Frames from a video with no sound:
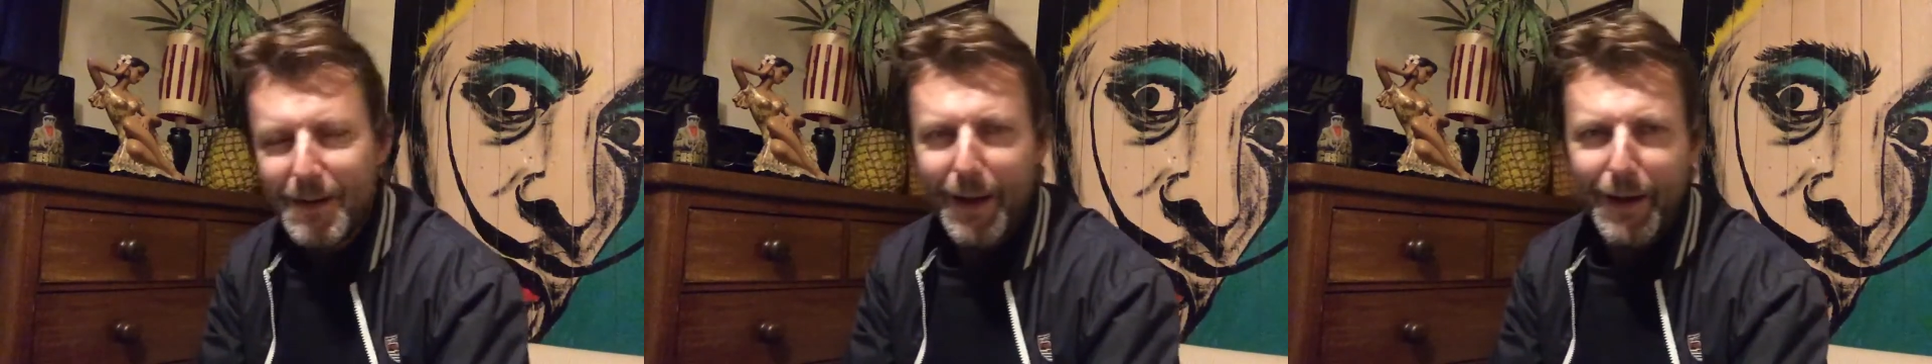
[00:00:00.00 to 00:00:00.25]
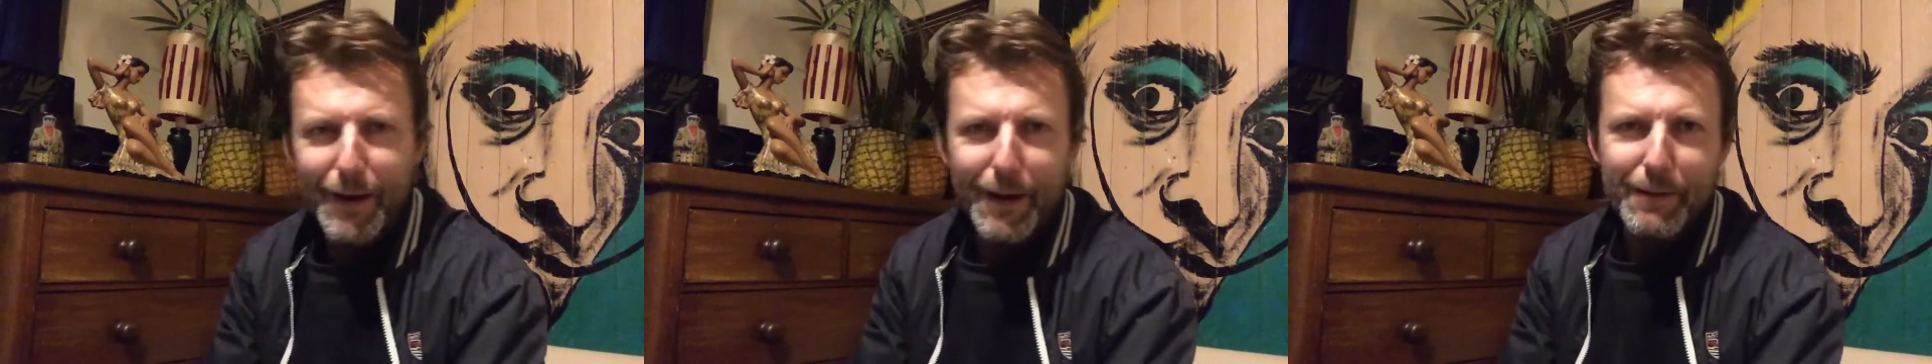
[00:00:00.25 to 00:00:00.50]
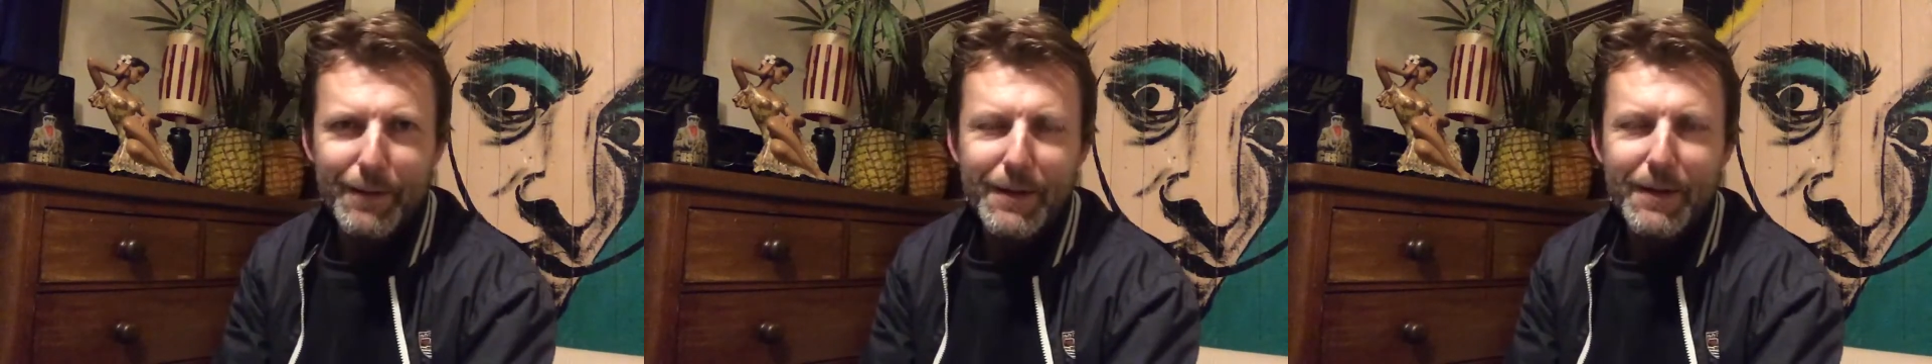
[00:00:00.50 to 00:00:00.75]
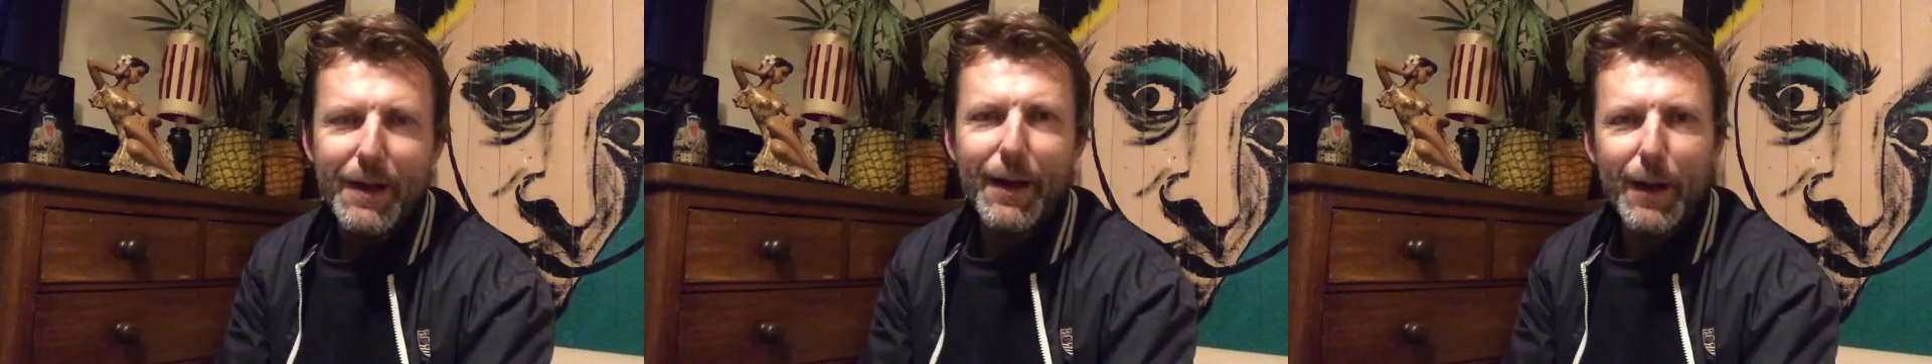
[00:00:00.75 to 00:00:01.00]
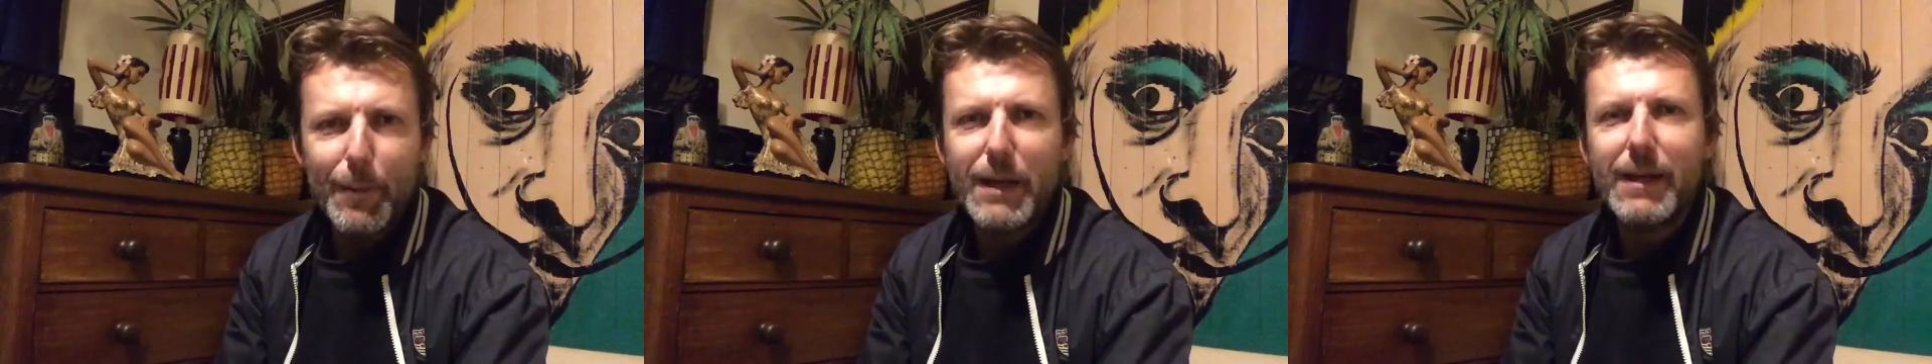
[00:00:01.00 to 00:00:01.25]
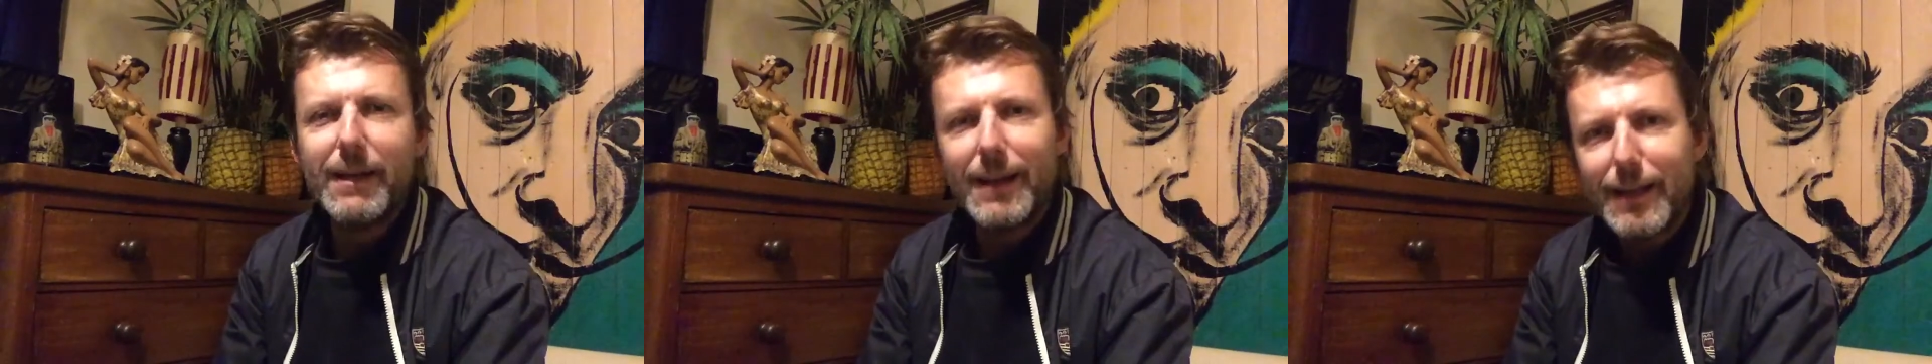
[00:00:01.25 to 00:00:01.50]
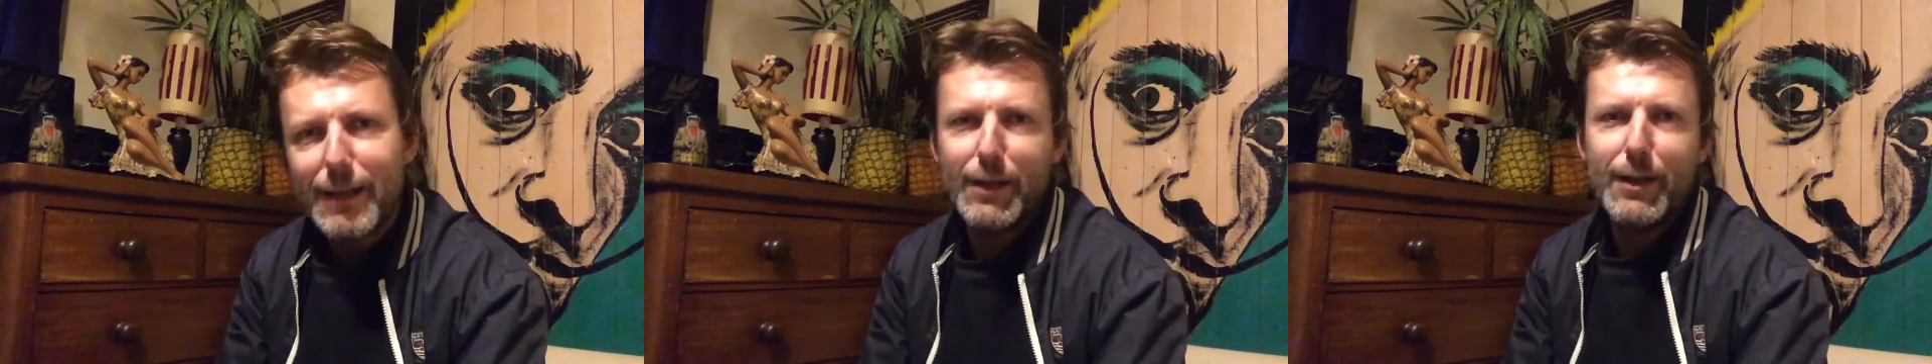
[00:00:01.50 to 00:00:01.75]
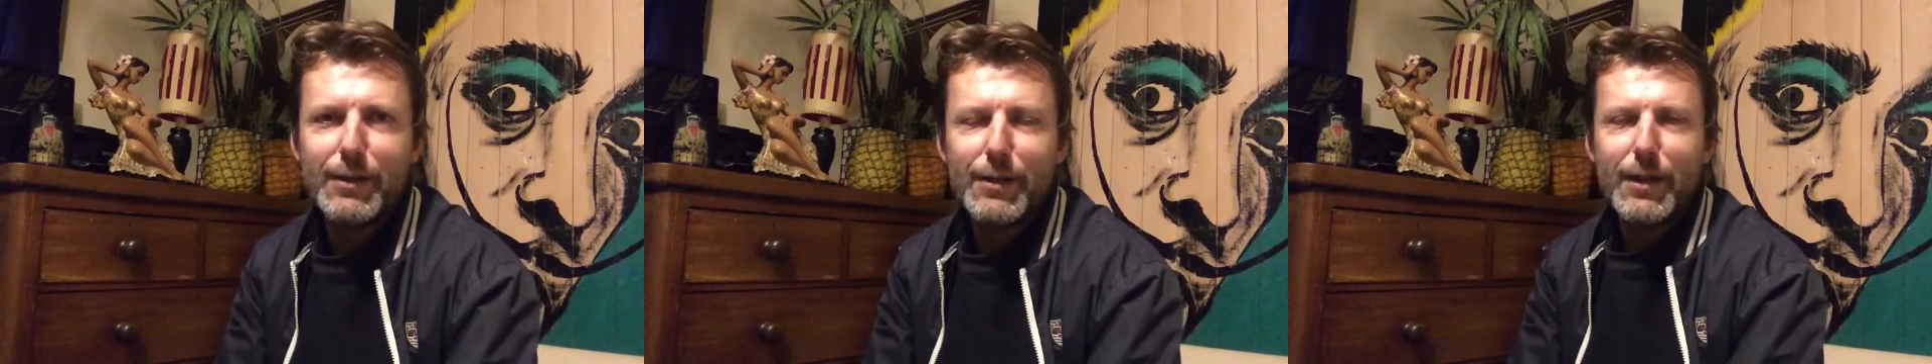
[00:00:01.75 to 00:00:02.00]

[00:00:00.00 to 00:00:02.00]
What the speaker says: I don't mean licking God's